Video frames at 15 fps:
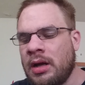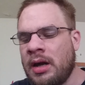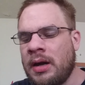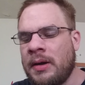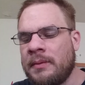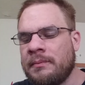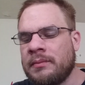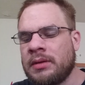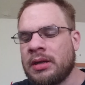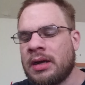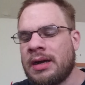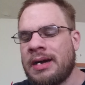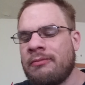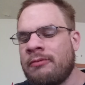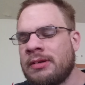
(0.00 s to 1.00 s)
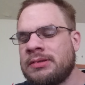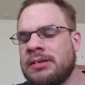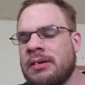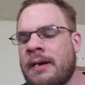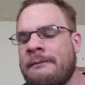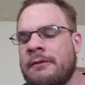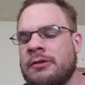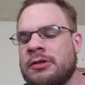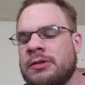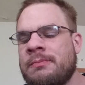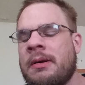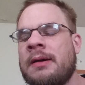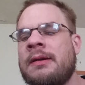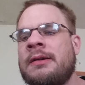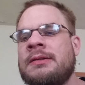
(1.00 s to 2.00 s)
um, the arresting officer's
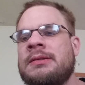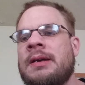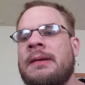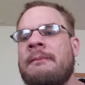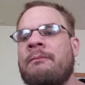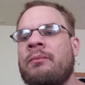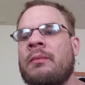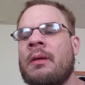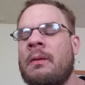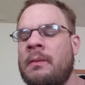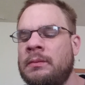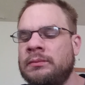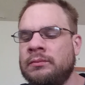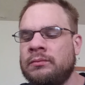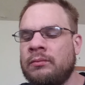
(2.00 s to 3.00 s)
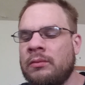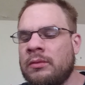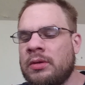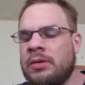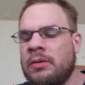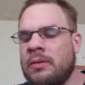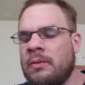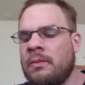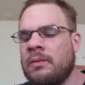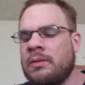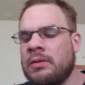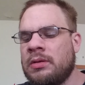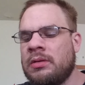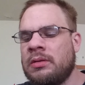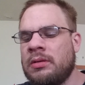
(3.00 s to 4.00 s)
partner said to
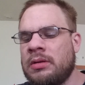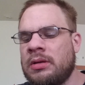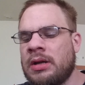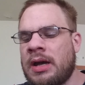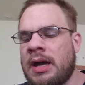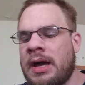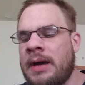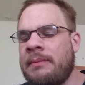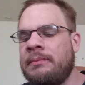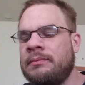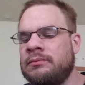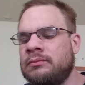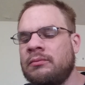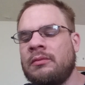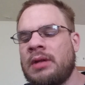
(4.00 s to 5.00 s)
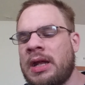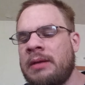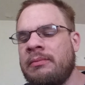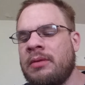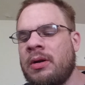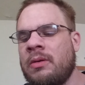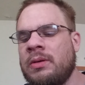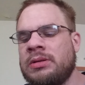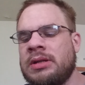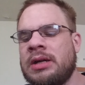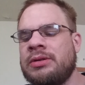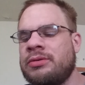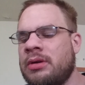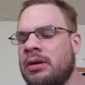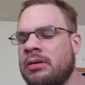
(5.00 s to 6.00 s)
the cop, let him go. He's
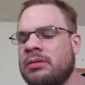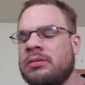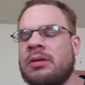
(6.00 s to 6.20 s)
not drunk.